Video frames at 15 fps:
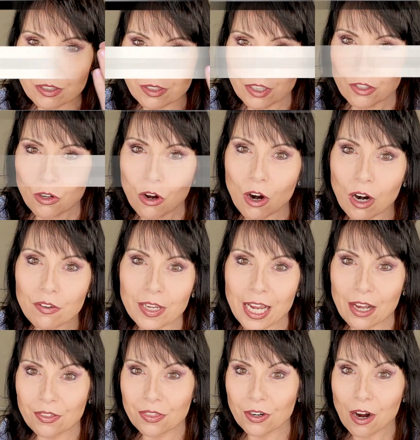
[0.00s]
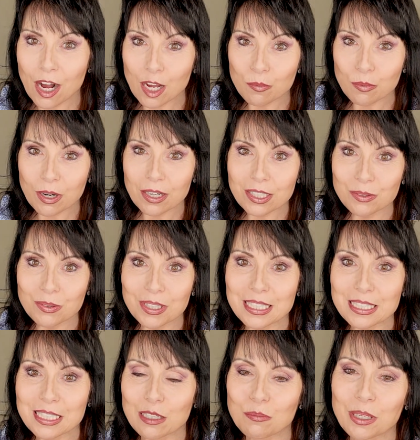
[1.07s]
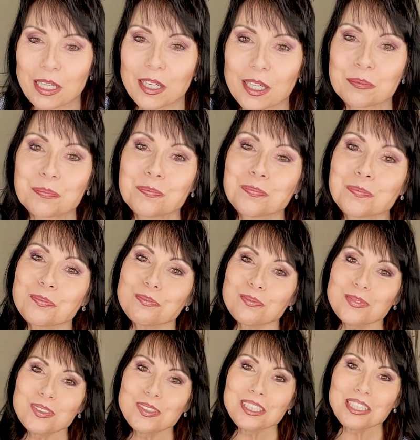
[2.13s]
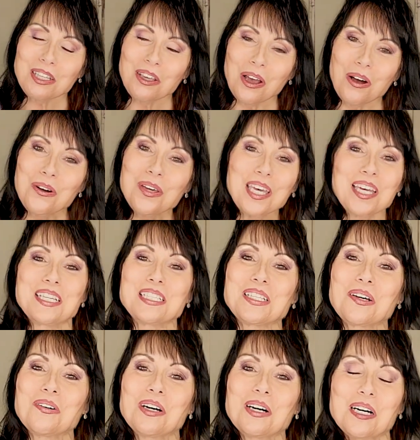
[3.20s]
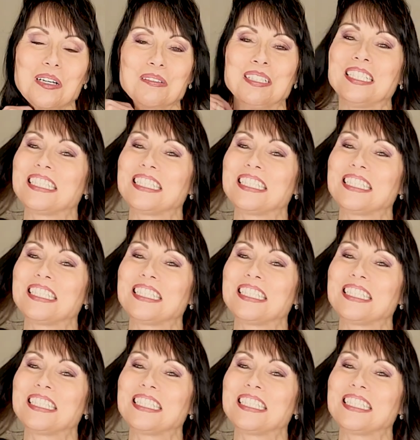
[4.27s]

you know, carving out their eyebrows with the SEINT makeup. Okay, so um,